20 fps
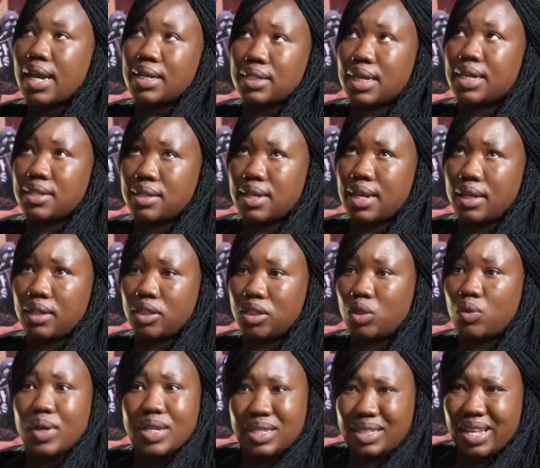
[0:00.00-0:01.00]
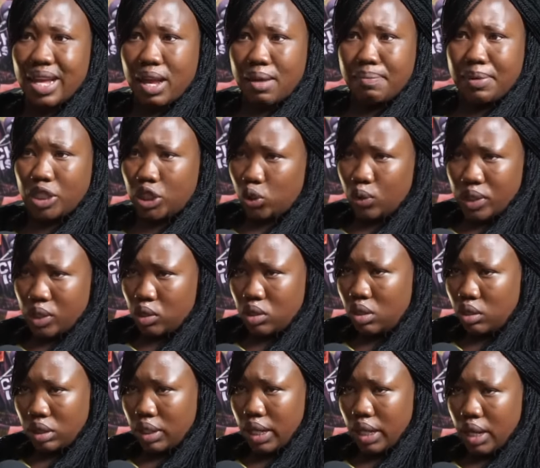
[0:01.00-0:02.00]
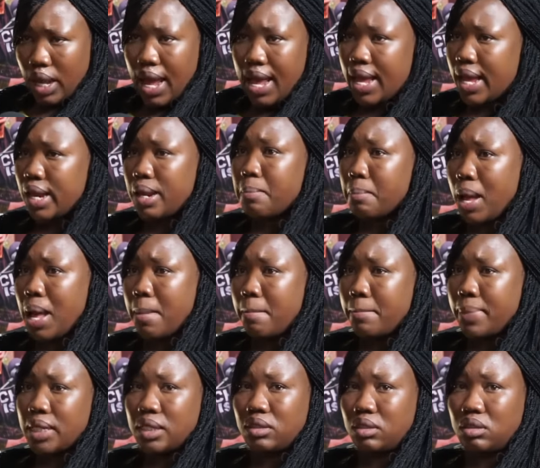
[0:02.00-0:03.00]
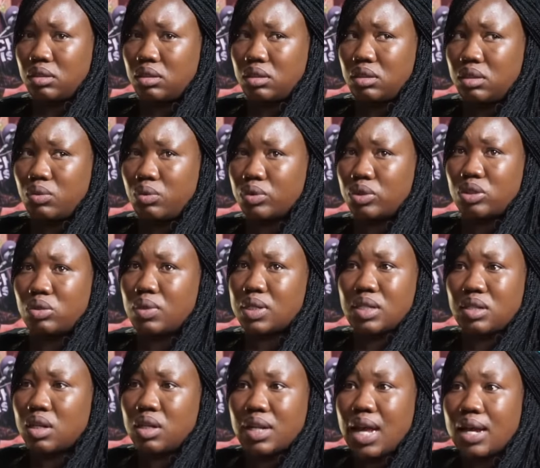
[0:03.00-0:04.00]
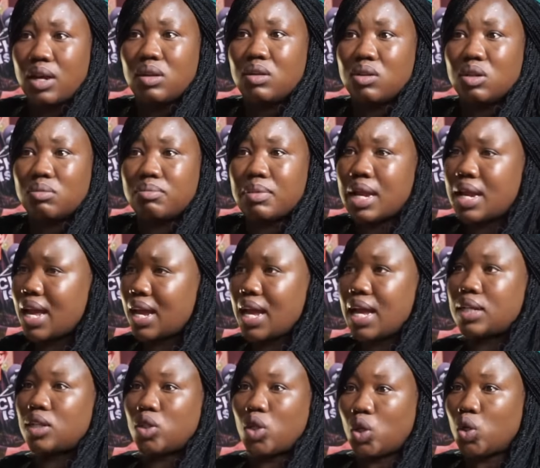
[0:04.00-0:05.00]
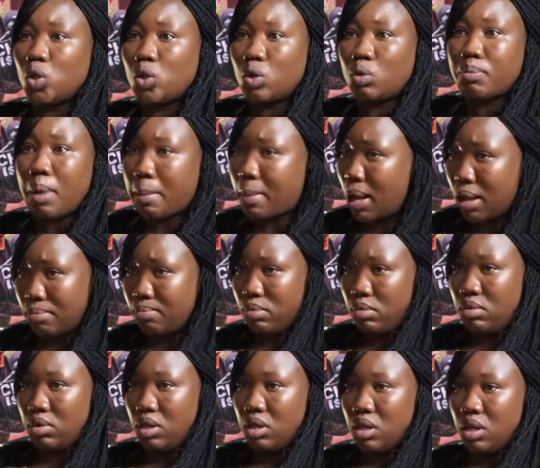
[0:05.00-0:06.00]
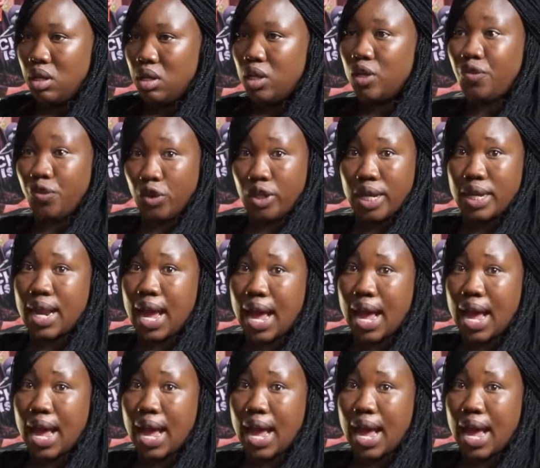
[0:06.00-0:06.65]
as I said, she was there, but she was not there. I had a mom, but she was not... I don't know. Like, I don't know my mom. Yeah. If you can